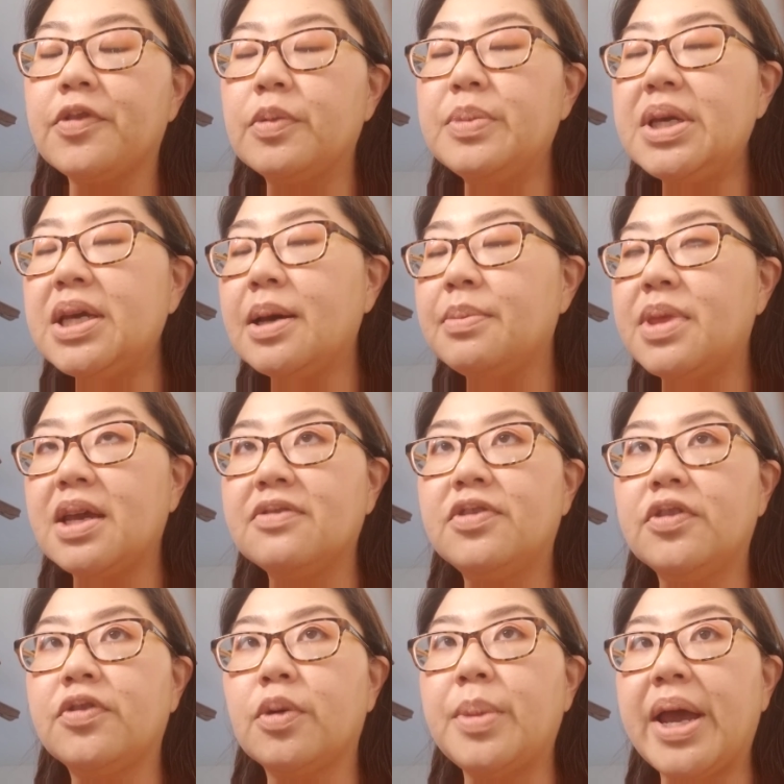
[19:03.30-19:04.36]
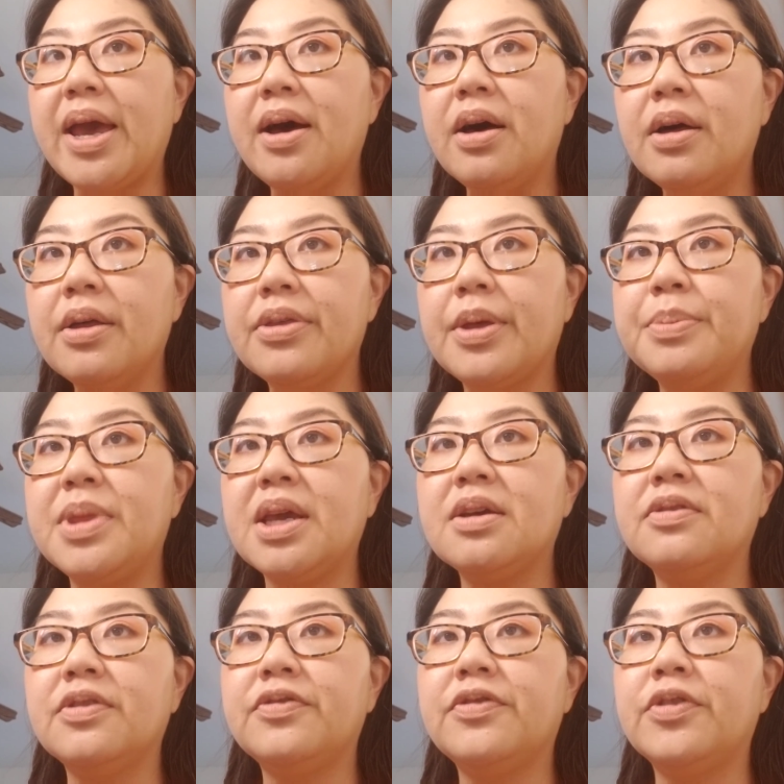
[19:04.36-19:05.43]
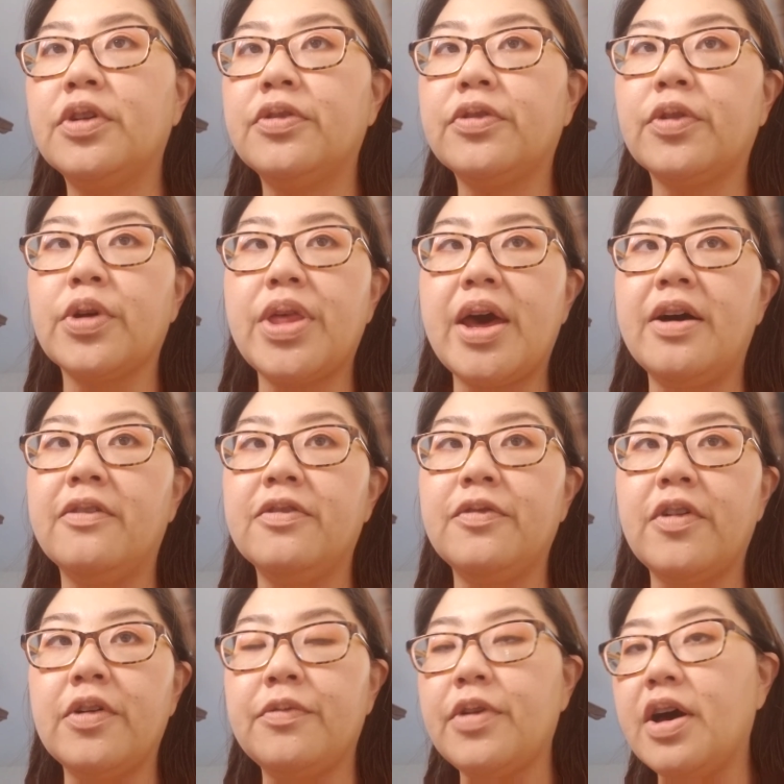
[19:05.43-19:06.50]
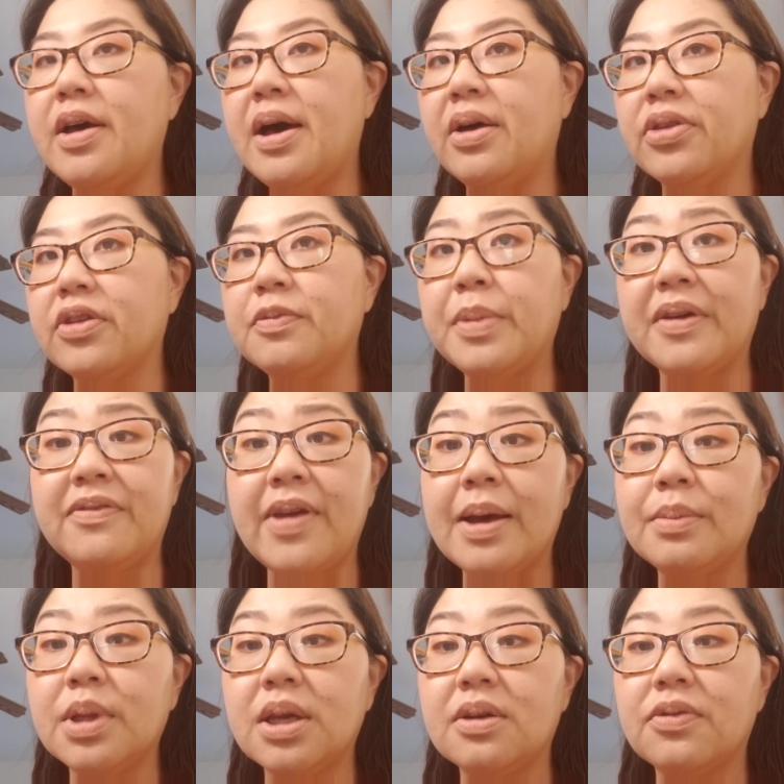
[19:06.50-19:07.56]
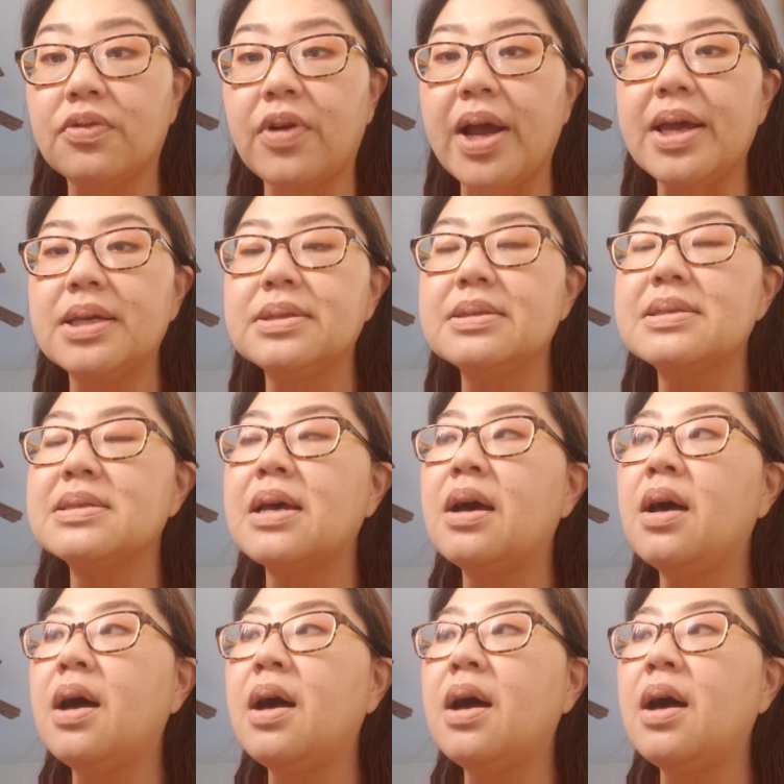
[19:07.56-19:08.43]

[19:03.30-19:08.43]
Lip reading: me, I'm thankful for my health. I'm thankful for the health of my family and friends.